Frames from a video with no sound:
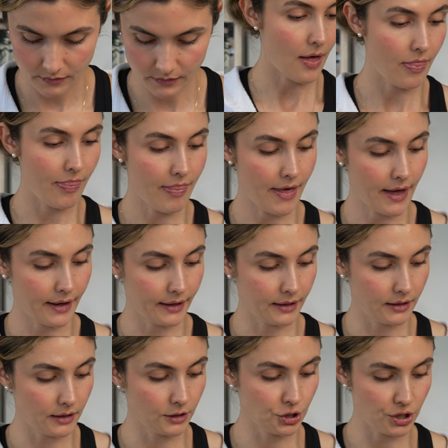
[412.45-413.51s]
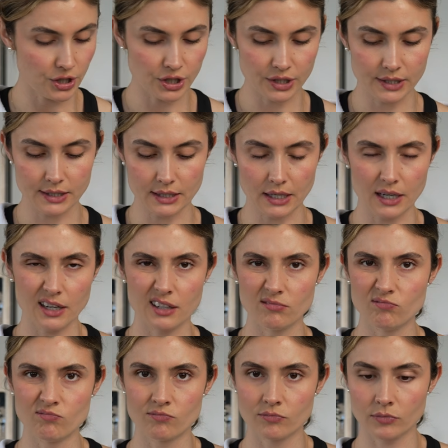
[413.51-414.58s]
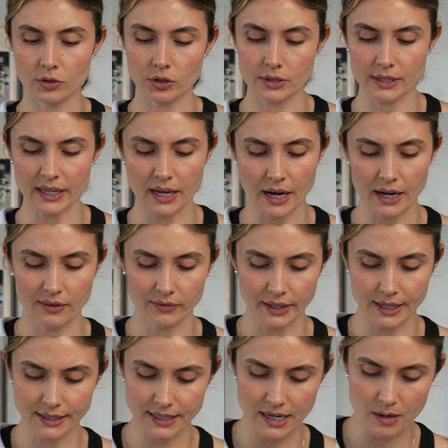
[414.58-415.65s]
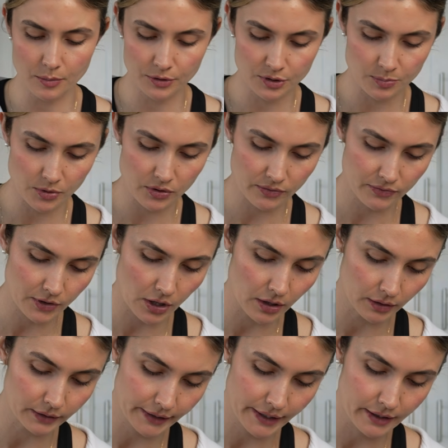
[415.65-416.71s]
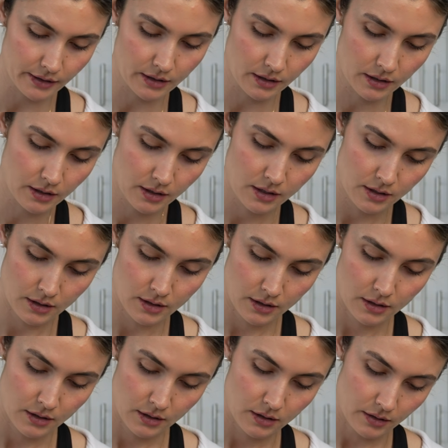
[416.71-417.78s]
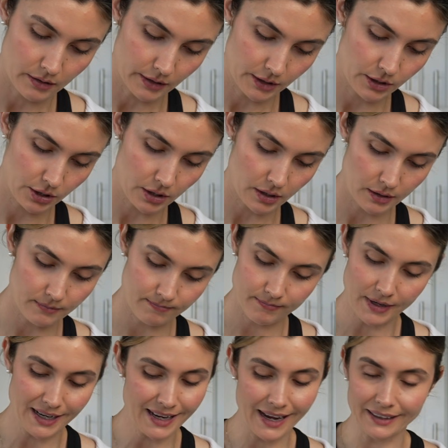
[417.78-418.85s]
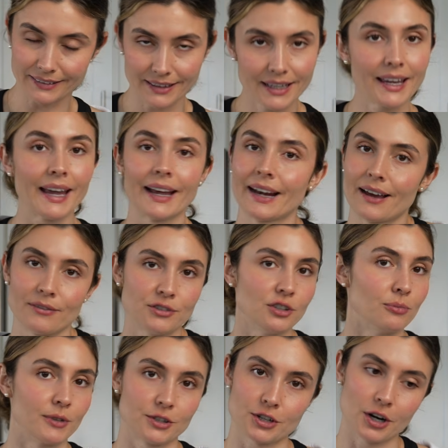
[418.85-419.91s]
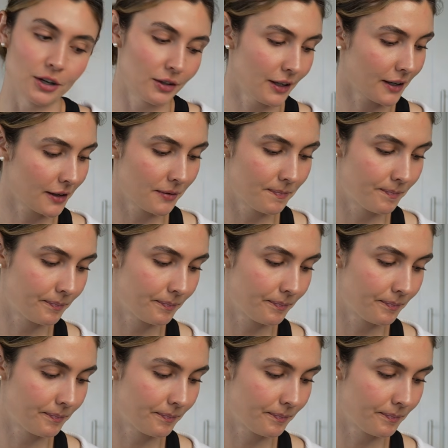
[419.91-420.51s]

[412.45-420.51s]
And then she just did, looks like kind of like a tablespoon of garlic, which again, you can't have too much garlic.